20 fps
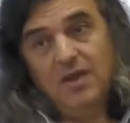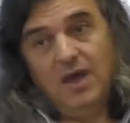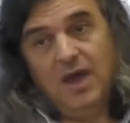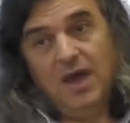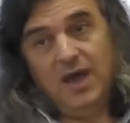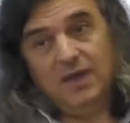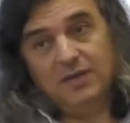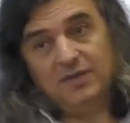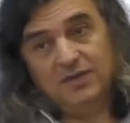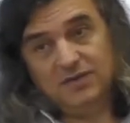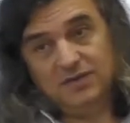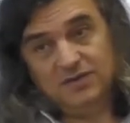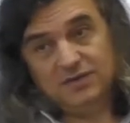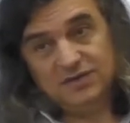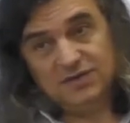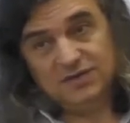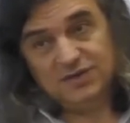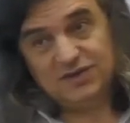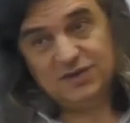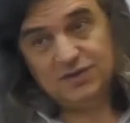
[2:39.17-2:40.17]
And
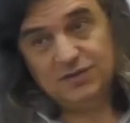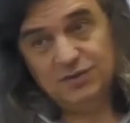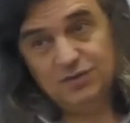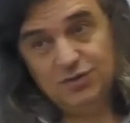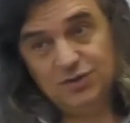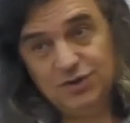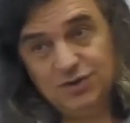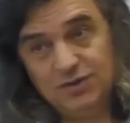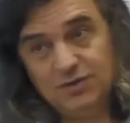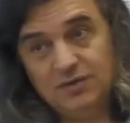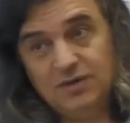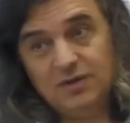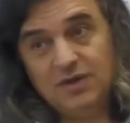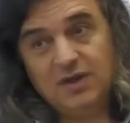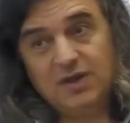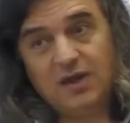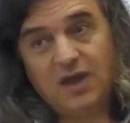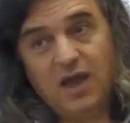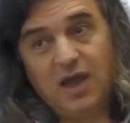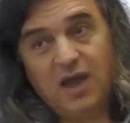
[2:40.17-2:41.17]
the solution
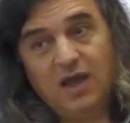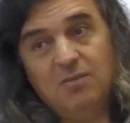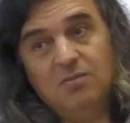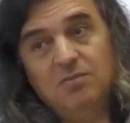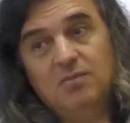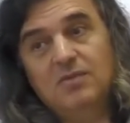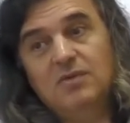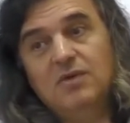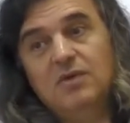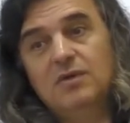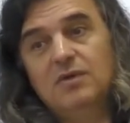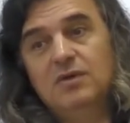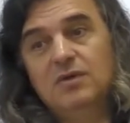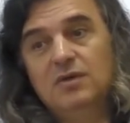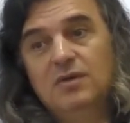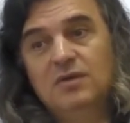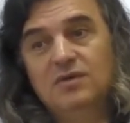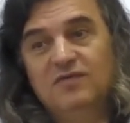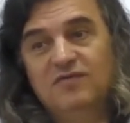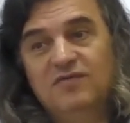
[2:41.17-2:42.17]
came
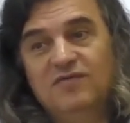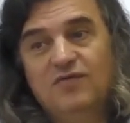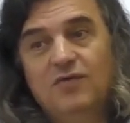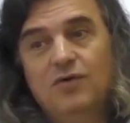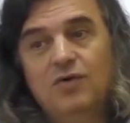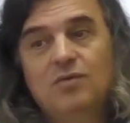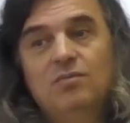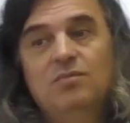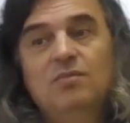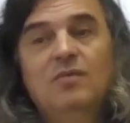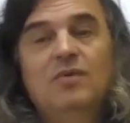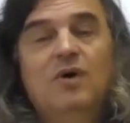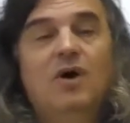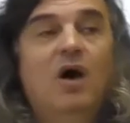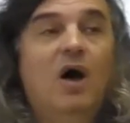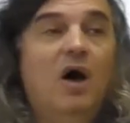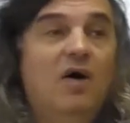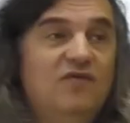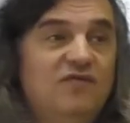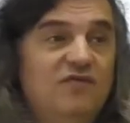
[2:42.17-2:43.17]
in the form
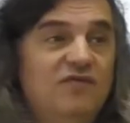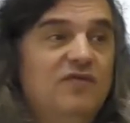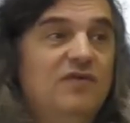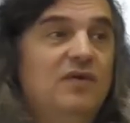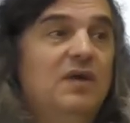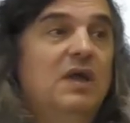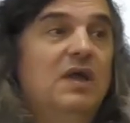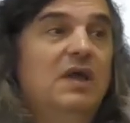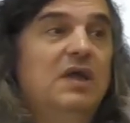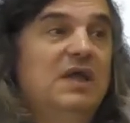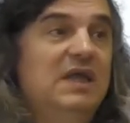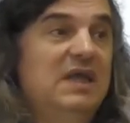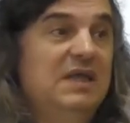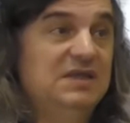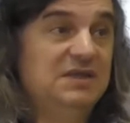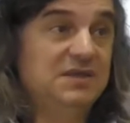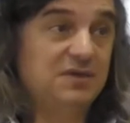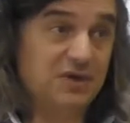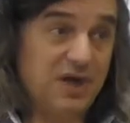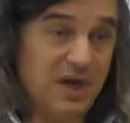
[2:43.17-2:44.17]
of
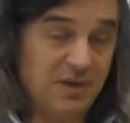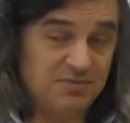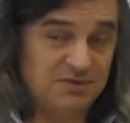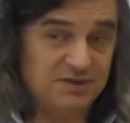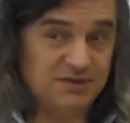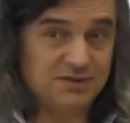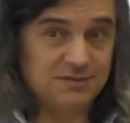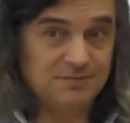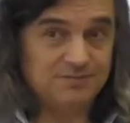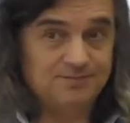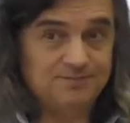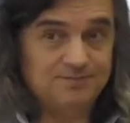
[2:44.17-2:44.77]
interrupts.